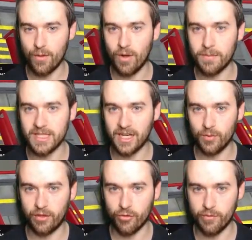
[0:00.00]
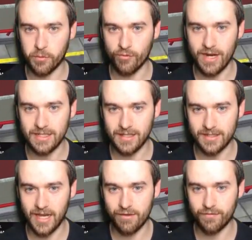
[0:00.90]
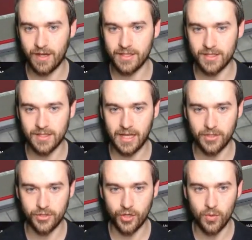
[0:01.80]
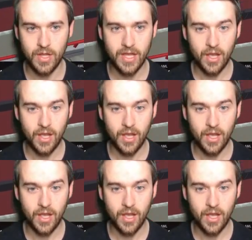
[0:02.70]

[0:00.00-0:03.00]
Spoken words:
Wan-Bissaka with a throw in from the right-hand side. Finds Sancho.